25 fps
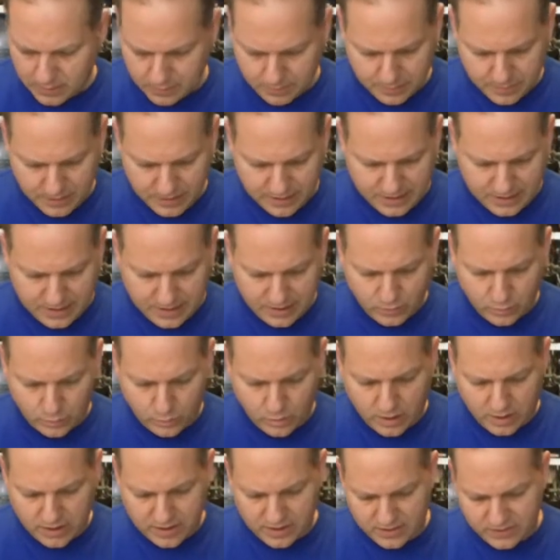But it
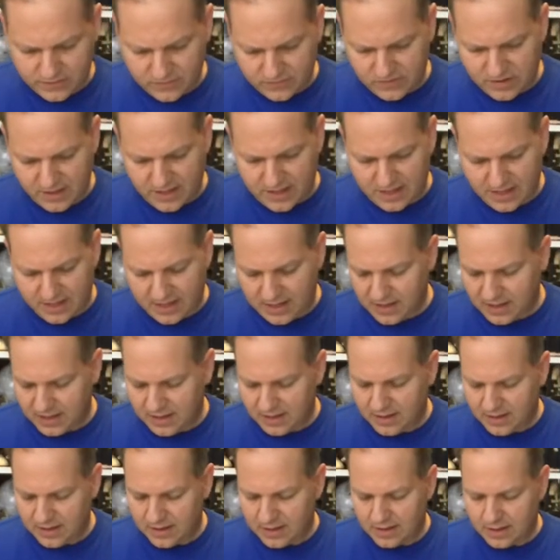was
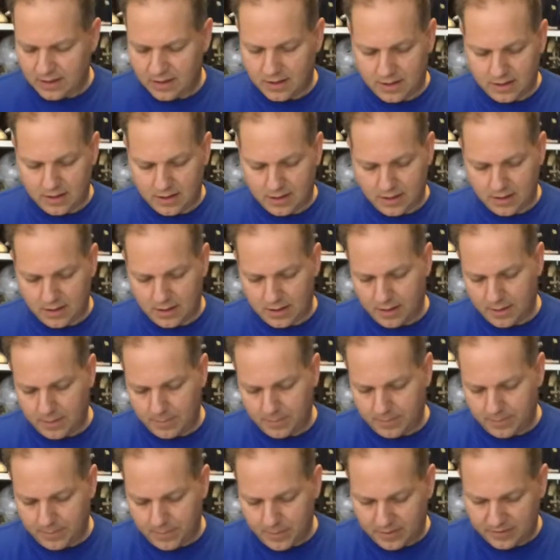a
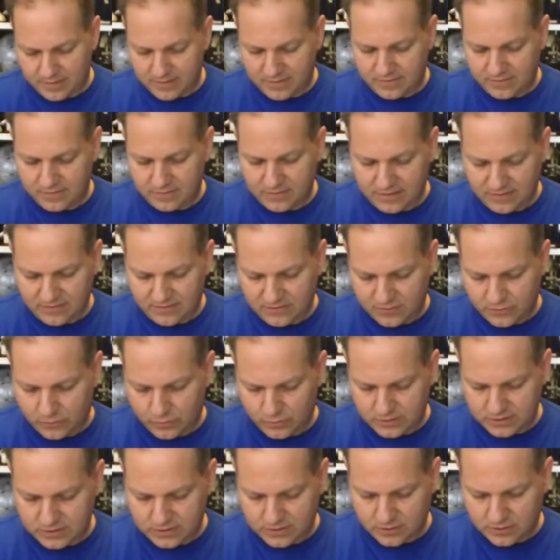this is cool,
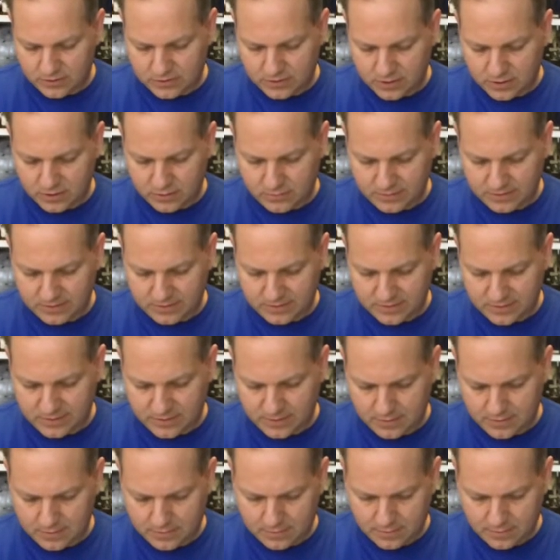it just hooks on right to the